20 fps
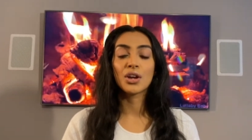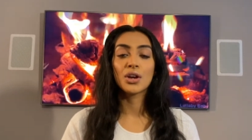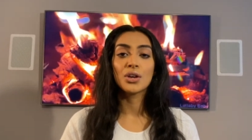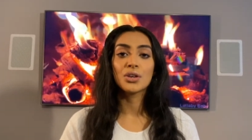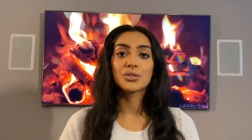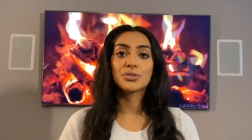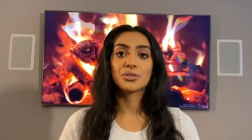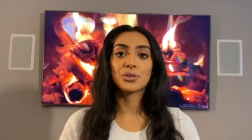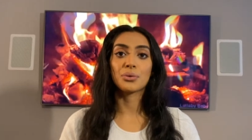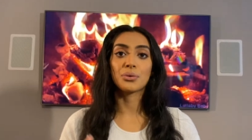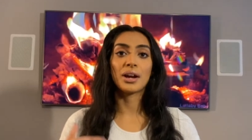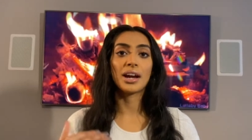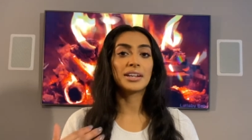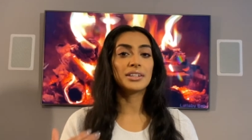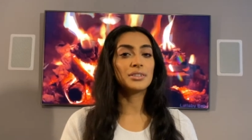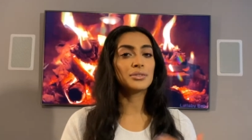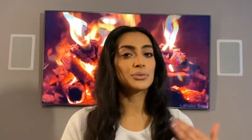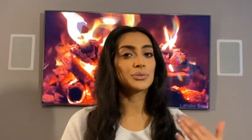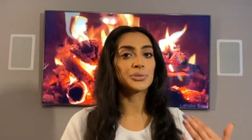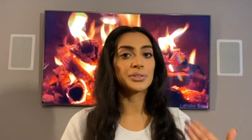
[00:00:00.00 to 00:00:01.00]
So kind
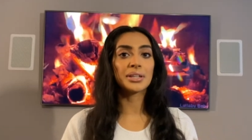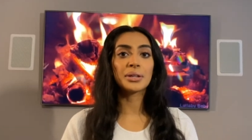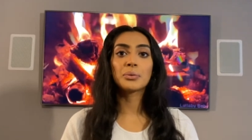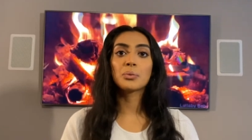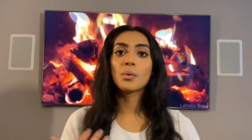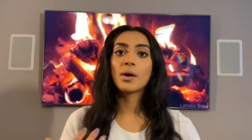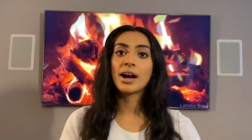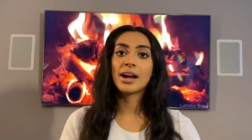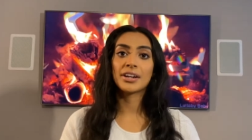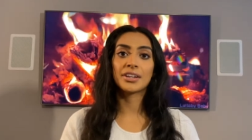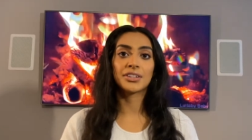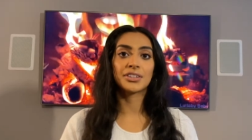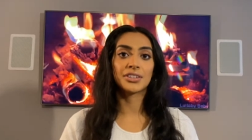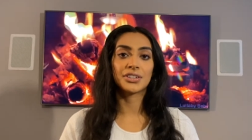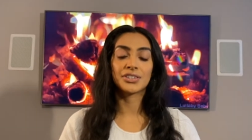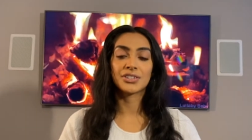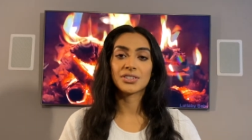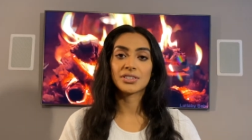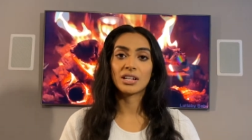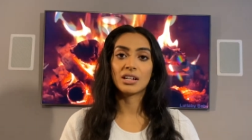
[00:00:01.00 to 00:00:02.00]
of rewire
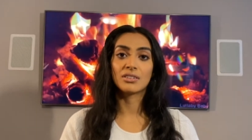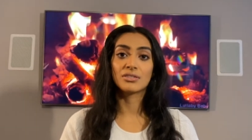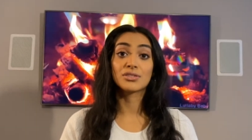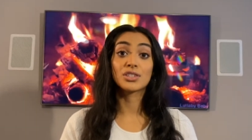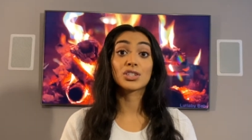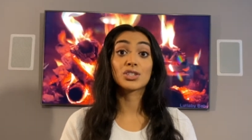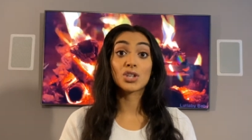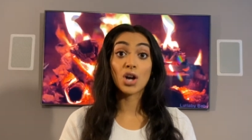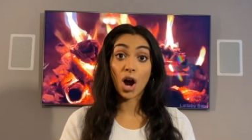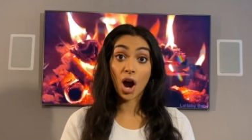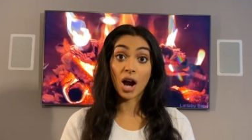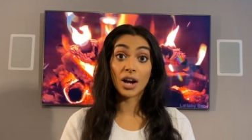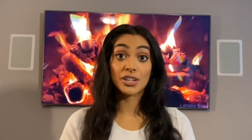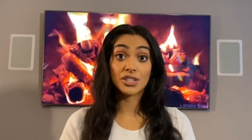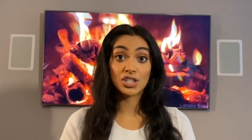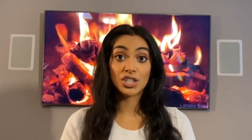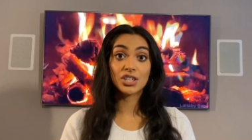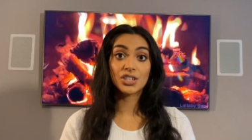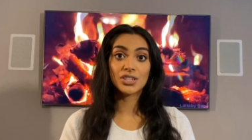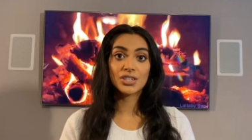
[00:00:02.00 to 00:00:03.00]
yourself to talk
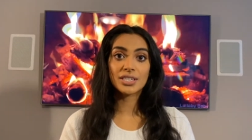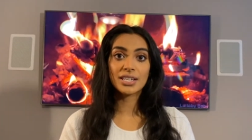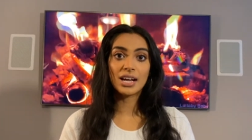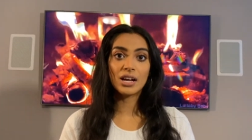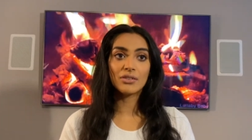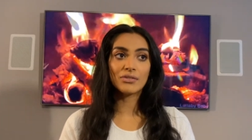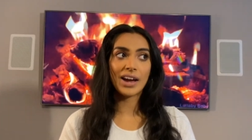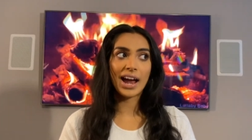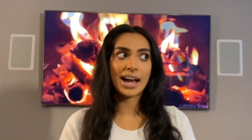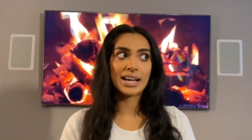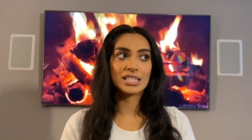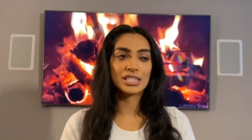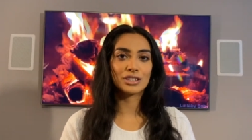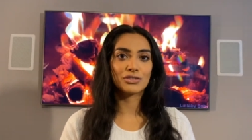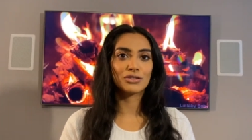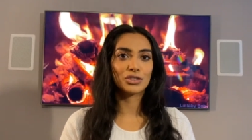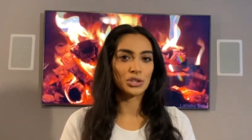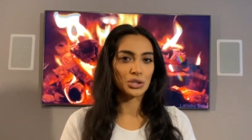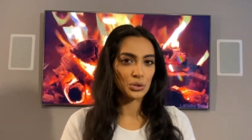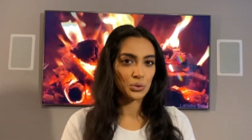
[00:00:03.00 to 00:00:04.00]
to yourself as if
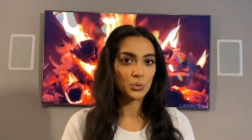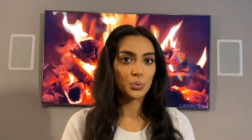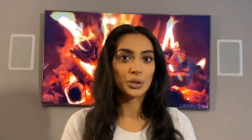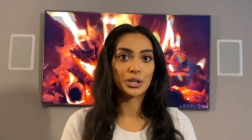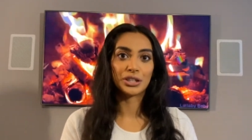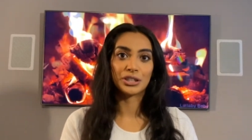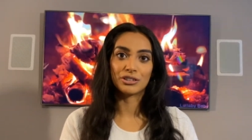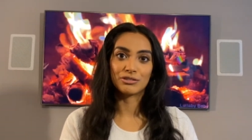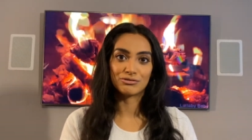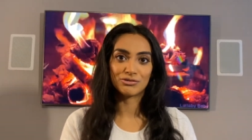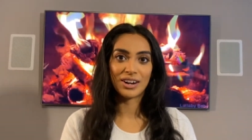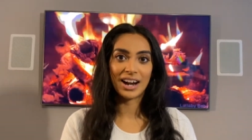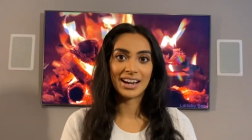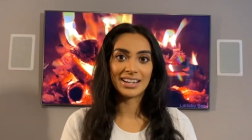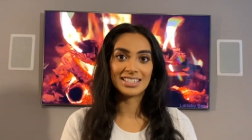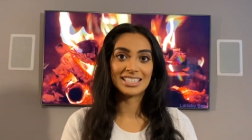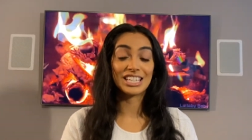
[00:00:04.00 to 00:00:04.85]
you were your friend.